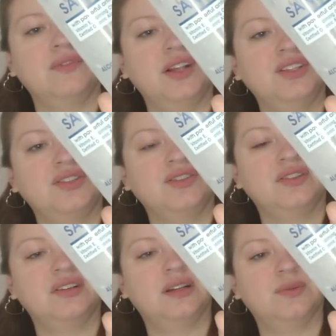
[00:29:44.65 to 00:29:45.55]

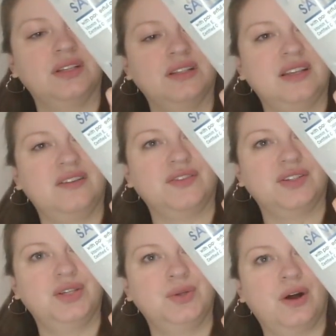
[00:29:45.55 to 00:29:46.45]
register, and it was on sale for
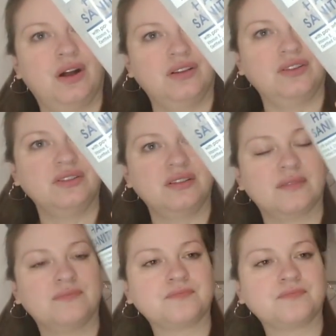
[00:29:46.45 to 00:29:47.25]
$2.